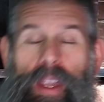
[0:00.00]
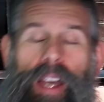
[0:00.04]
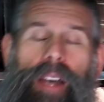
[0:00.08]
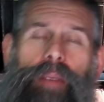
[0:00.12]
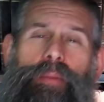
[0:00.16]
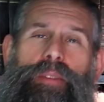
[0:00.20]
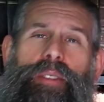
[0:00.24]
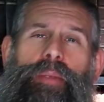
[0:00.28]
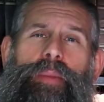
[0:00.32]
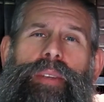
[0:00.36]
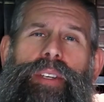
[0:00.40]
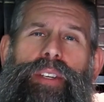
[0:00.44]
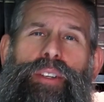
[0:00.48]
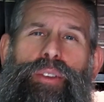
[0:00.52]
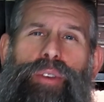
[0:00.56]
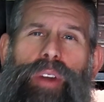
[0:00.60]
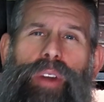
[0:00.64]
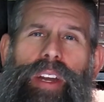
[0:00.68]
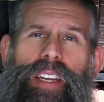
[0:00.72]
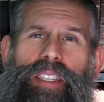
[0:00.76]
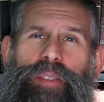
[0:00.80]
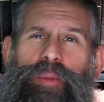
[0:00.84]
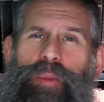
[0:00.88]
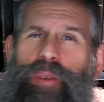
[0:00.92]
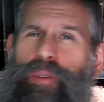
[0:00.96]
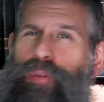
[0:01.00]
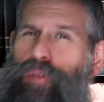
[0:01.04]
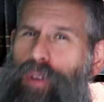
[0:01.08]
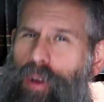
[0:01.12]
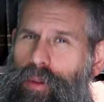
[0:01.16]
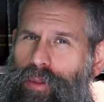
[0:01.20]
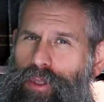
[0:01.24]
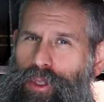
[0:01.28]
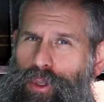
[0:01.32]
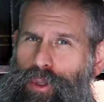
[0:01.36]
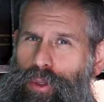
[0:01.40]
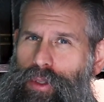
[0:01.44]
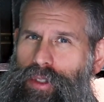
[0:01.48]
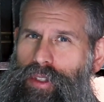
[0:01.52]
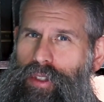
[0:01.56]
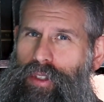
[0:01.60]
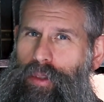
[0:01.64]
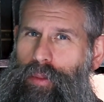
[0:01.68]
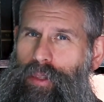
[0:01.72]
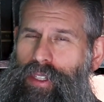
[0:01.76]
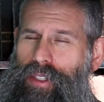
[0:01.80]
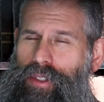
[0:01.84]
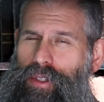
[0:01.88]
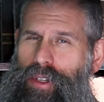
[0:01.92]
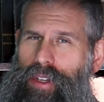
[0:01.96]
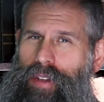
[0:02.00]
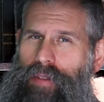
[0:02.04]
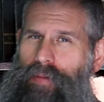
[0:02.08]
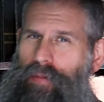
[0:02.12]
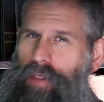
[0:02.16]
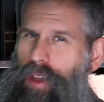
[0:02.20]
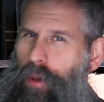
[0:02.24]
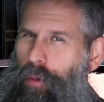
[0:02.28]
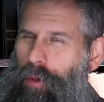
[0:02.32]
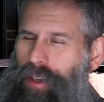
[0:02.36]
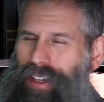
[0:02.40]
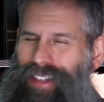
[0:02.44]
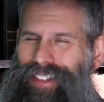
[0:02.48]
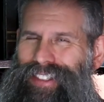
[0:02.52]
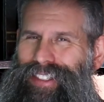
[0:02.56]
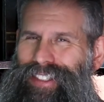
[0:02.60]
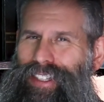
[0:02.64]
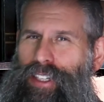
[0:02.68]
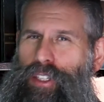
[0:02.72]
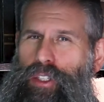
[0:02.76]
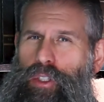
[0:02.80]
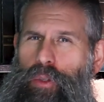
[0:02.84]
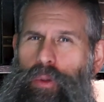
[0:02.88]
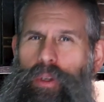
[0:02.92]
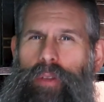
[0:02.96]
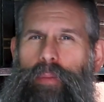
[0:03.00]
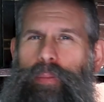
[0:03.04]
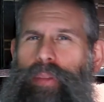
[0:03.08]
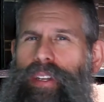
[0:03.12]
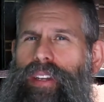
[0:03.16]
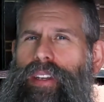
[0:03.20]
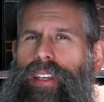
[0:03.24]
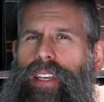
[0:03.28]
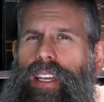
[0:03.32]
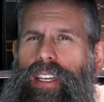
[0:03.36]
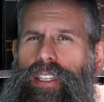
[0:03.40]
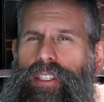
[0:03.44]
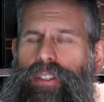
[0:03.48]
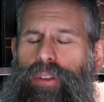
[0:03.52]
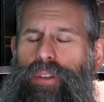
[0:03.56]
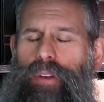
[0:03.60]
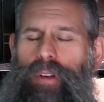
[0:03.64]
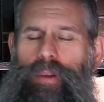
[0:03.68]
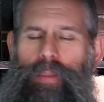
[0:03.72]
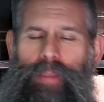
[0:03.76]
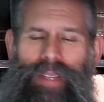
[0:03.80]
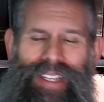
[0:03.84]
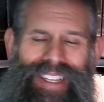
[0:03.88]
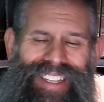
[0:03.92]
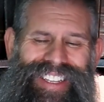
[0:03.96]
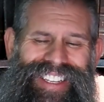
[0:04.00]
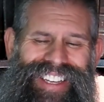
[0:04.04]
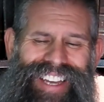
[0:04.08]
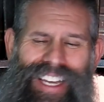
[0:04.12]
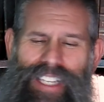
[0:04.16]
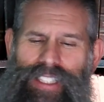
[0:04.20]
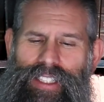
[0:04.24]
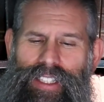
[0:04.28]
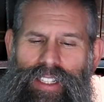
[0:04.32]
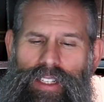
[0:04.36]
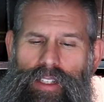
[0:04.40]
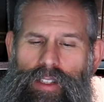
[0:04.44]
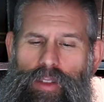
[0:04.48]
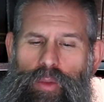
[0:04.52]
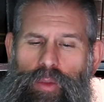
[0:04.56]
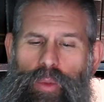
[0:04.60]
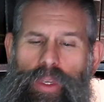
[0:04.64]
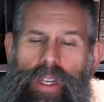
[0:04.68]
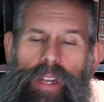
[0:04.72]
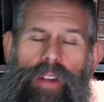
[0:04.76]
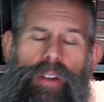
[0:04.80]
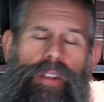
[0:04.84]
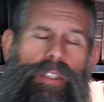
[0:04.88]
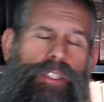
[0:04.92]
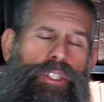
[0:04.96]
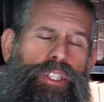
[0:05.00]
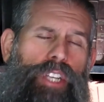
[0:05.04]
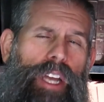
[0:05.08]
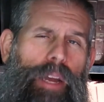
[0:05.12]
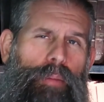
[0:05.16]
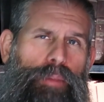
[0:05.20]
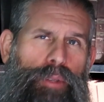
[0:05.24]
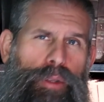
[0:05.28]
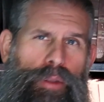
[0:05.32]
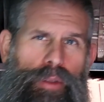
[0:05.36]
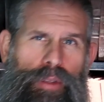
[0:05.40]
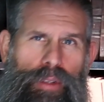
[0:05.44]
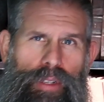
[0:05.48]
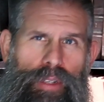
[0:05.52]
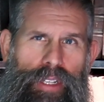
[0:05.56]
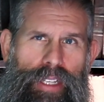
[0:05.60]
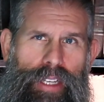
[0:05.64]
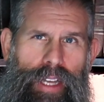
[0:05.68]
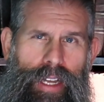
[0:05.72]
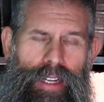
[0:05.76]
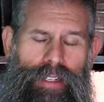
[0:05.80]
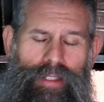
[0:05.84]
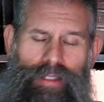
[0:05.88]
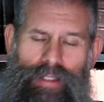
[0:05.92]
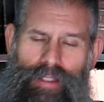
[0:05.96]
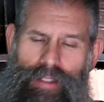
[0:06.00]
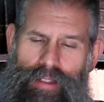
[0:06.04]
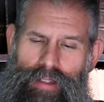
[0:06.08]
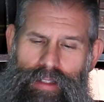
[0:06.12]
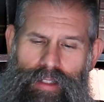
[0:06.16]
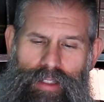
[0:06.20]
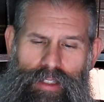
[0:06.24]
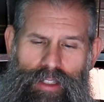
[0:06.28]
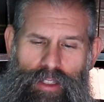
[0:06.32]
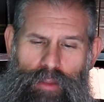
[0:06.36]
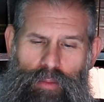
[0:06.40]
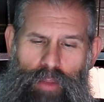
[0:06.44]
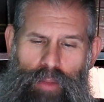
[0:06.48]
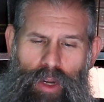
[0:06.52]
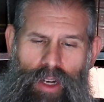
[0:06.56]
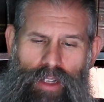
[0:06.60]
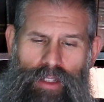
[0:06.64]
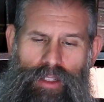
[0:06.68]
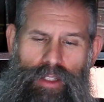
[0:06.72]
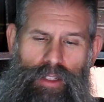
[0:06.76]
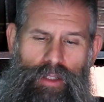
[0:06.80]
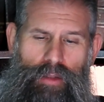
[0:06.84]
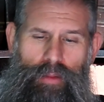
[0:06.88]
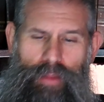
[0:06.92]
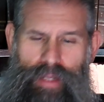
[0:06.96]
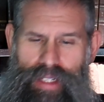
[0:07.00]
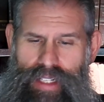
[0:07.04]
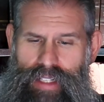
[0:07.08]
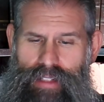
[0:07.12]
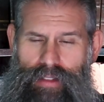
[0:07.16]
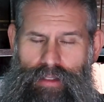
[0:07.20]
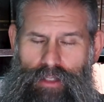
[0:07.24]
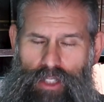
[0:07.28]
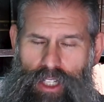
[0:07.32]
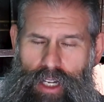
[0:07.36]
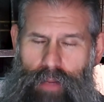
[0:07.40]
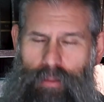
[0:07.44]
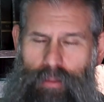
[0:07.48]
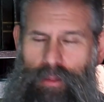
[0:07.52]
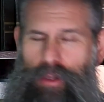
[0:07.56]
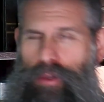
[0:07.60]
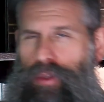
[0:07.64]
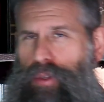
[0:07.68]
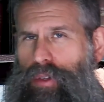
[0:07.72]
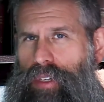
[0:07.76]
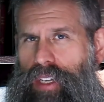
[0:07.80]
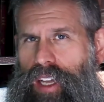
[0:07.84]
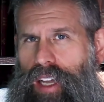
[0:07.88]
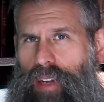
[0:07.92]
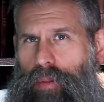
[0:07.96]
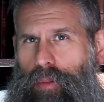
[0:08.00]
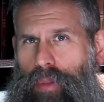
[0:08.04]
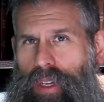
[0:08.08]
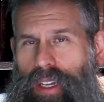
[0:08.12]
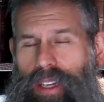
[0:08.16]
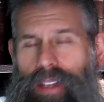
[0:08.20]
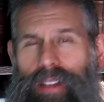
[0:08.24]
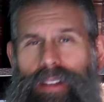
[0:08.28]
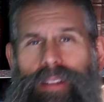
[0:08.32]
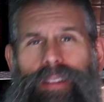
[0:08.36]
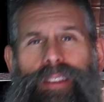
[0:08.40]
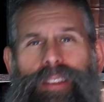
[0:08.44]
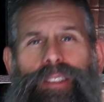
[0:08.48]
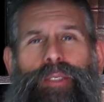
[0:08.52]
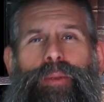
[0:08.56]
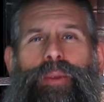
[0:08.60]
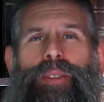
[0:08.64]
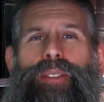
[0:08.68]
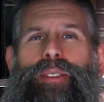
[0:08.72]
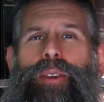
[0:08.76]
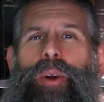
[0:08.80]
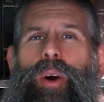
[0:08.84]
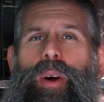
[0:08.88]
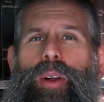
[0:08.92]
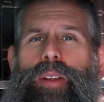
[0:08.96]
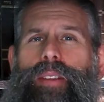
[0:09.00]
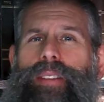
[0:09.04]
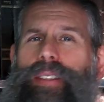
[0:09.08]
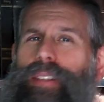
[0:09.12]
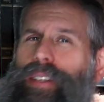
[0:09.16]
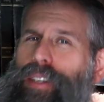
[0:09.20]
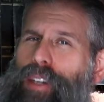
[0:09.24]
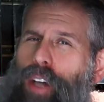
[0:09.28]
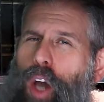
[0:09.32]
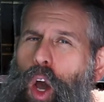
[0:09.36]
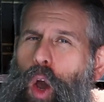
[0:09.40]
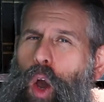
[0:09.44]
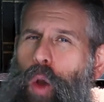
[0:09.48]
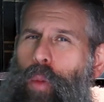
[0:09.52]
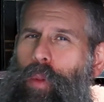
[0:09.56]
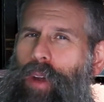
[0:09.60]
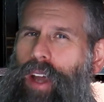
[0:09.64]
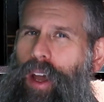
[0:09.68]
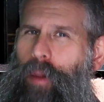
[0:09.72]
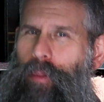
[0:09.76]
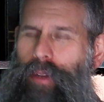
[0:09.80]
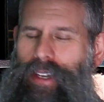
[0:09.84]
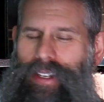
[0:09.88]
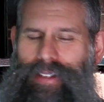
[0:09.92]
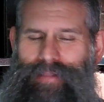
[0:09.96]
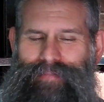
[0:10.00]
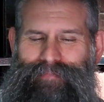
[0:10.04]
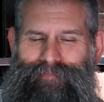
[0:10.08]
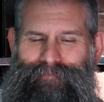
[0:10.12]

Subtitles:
I'm Tamir Kreisman from Jerusalem, Israel, and we continue with Pirkei Rabbi Eliezer. We are in chapter 38. This is part 2, meaning chapter 38b, and this one is called Homecoming.